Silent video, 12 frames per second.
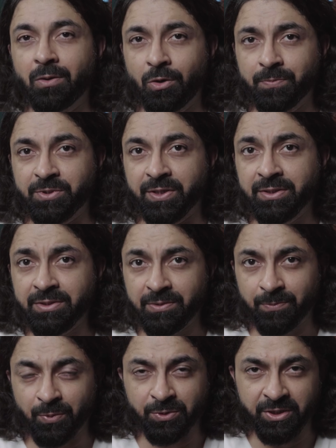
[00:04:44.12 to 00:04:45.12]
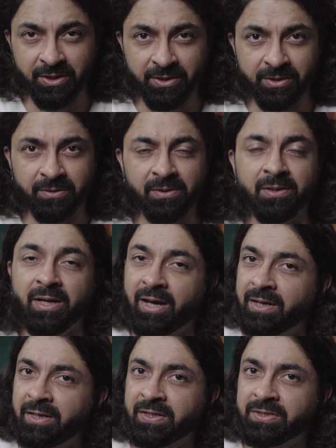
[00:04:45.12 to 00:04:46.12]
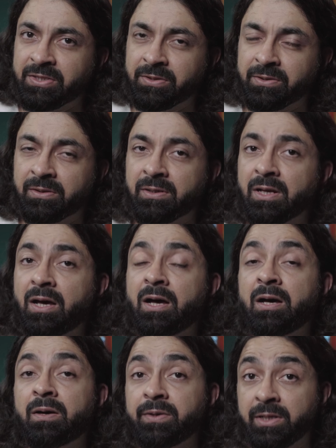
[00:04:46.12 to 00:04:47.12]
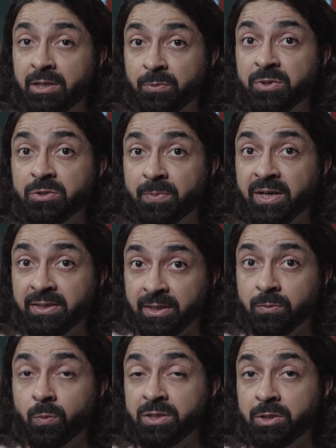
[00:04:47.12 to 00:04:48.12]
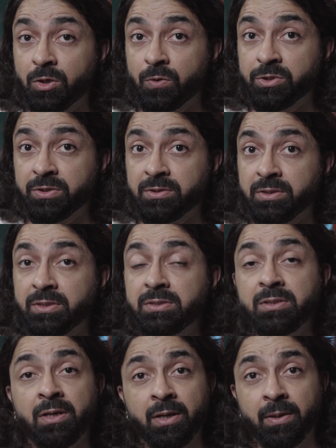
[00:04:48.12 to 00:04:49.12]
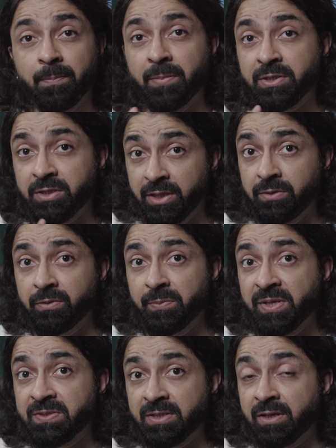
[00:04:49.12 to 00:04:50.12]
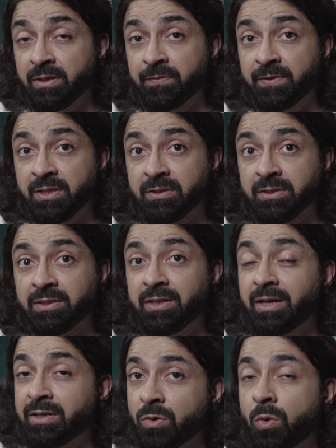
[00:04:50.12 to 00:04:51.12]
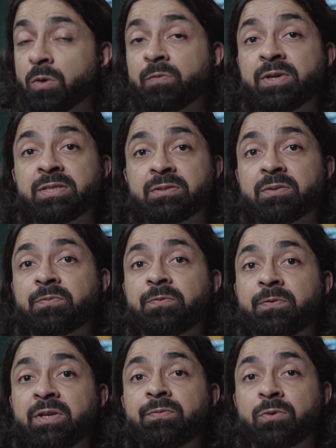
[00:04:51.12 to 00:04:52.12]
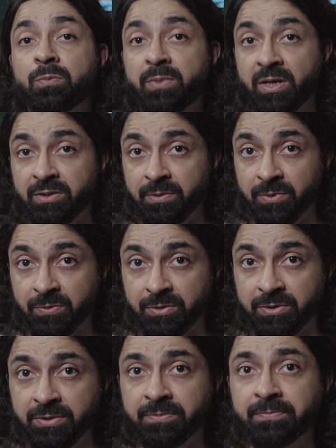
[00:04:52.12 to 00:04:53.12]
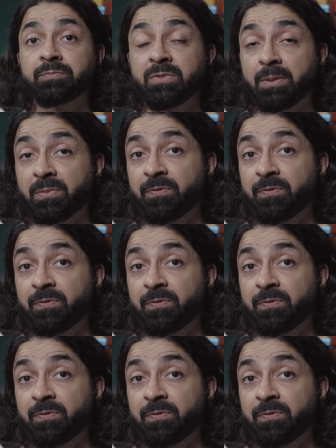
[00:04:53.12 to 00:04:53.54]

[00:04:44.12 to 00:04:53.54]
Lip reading: Objects, both internal and external, are illumined by that one consciousness, but it remains unaffected and always free from attributes. Number